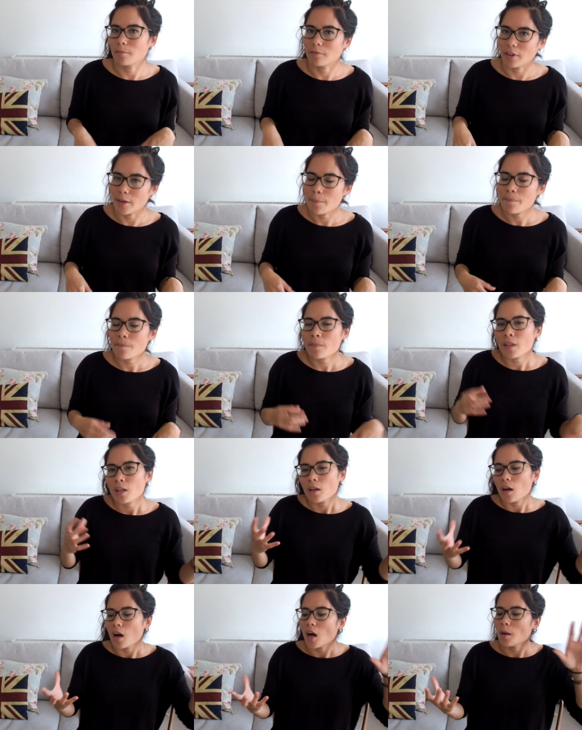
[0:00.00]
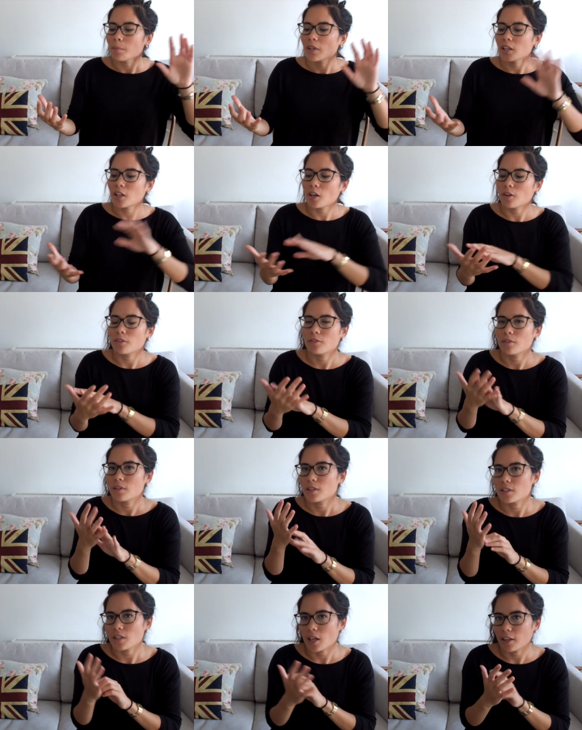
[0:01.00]
them right. I'm going to go through
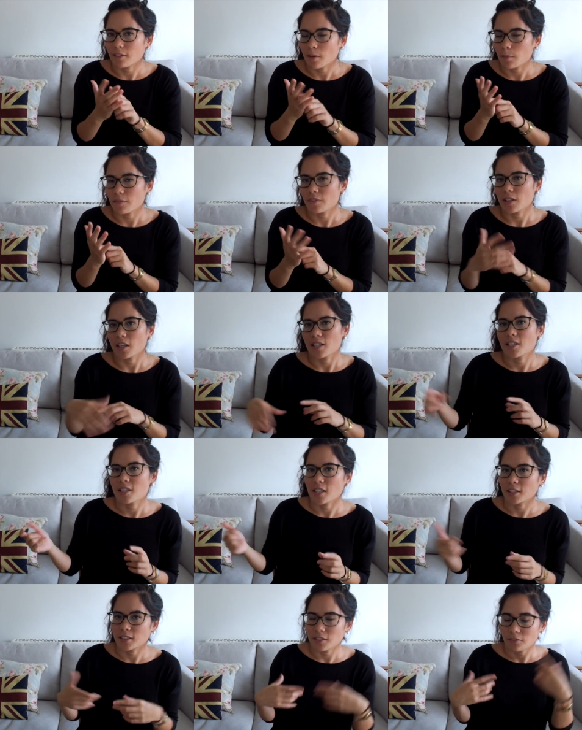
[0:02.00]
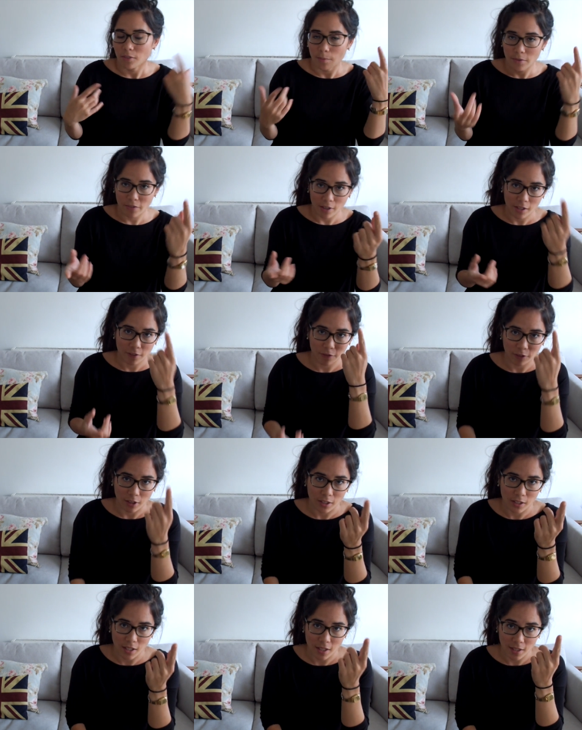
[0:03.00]
the diagram of the eye starting from the very
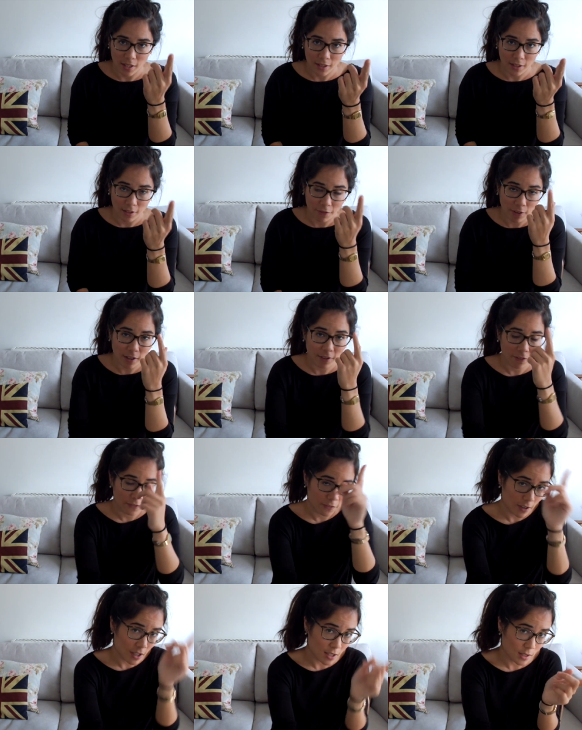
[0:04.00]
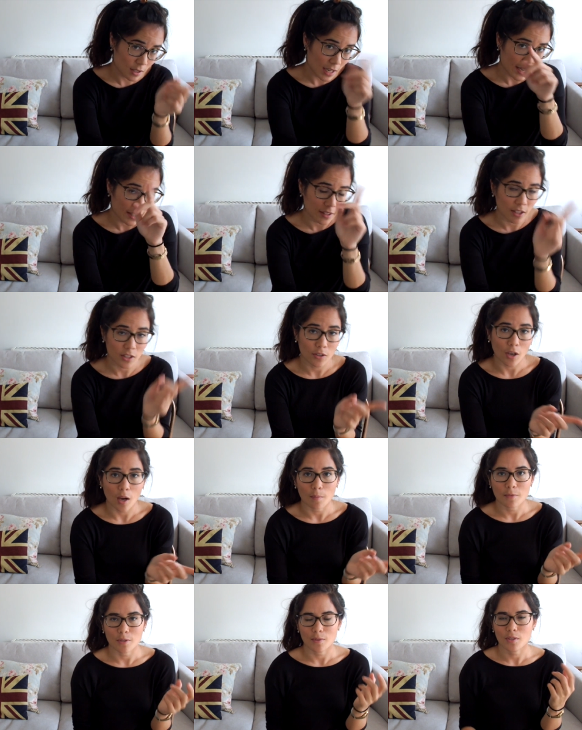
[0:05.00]
front and the very first layer that you
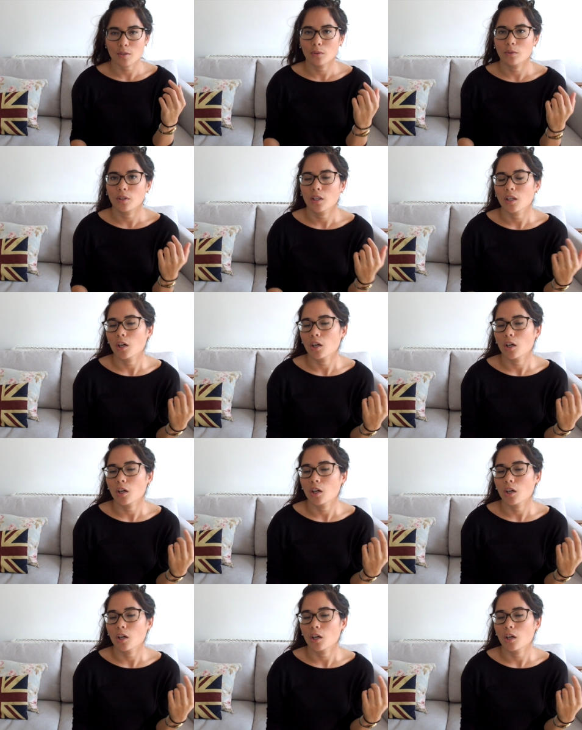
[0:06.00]
come to is called the